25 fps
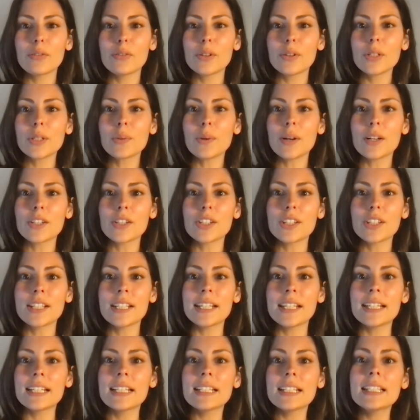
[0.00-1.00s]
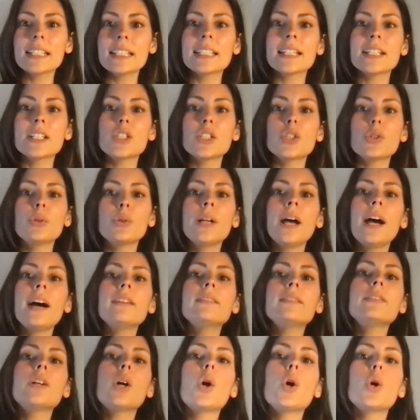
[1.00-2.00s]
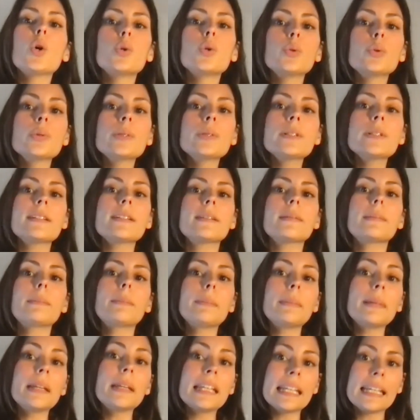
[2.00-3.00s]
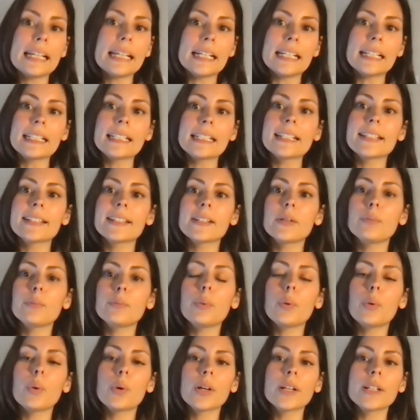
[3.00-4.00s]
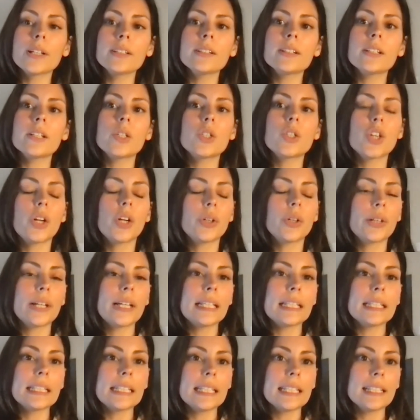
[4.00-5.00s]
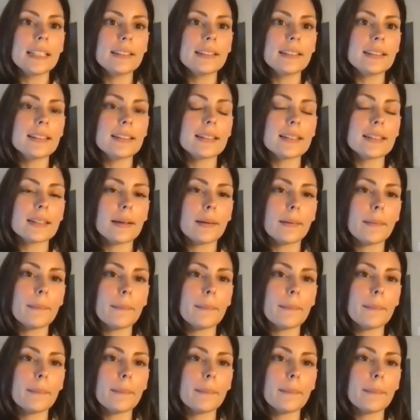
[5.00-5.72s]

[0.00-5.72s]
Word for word: First question is I don't have owned media. Is it important to generate leads?